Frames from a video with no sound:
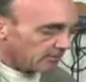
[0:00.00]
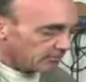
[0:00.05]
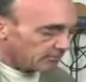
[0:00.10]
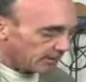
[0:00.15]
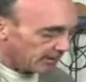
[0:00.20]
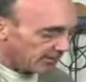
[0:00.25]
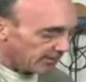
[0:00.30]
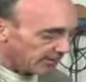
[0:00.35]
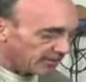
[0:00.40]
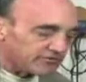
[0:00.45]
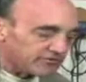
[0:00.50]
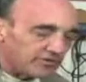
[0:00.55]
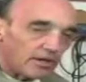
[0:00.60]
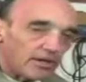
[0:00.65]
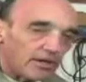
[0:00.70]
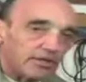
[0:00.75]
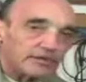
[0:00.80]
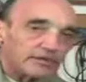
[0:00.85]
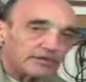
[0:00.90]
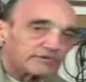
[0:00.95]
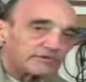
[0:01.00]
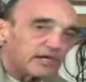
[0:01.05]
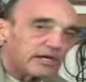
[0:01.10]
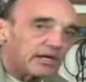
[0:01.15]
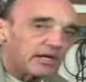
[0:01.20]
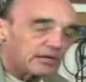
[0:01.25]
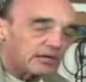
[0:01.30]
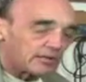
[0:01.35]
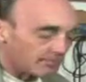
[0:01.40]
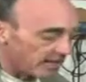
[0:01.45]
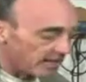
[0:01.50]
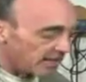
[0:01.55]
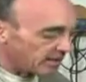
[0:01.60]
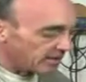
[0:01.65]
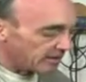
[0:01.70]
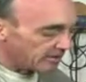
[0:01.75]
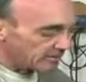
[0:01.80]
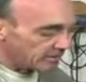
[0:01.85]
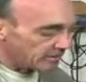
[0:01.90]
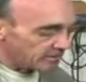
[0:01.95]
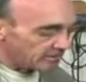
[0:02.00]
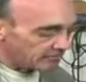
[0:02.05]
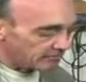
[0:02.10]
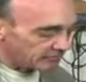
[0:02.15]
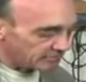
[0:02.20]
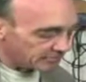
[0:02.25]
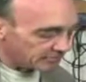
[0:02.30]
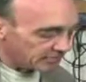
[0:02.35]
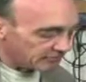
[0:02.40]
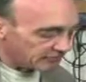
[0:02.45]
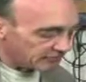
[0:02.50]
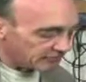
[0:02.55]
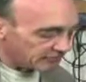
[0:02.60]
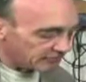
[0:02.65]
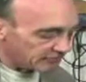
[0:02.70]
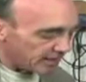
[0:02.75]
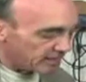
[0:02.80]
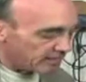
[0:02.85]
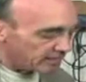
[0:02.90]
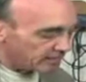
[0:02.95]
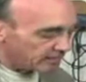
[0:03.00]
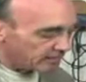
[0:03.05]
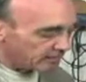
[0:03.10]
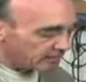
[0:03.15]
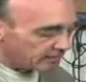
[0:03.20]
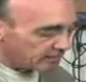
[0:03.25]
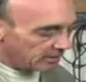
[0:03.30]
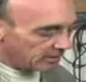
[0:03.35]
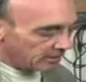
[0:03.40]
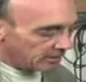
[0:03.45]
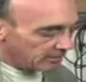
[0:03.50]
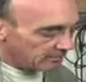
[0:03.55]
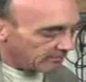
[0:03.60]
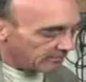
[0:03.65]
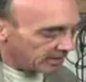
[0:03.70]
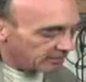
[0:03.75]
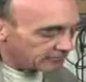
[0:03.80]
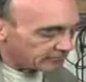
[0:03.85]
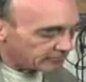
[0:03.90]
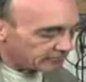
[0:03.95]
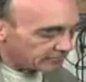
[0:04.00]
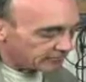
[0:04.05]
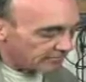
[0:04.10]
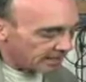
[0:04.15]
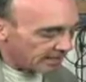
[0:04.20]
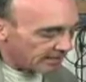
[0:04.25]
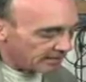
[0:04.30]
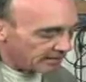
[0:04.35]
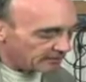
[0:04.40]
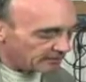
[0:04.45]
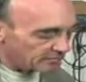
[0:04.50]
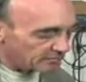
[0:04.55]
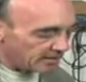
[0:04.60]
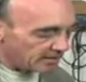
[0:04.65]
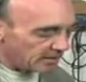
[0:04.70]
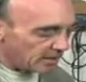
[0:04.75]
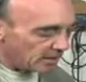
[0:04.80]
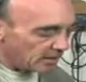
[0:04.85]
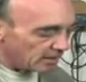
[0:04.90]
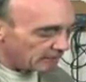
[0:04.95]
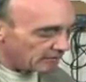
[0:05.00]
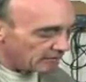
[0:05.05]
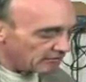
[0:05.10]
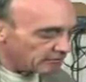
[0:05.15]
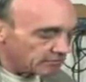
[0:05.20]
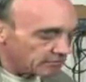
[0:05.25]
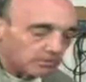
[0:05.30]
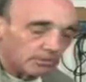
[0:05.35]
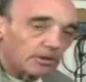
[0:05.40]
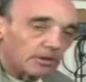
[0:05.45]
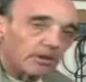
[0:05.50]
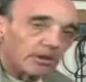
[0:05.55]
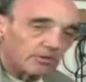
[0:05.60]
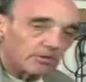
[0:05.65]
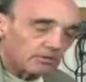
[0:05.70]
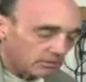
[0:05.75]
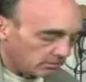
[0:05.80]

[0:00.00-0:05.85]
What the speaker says: now that's all in G, combining some different scales, majors and minors, but all these will work.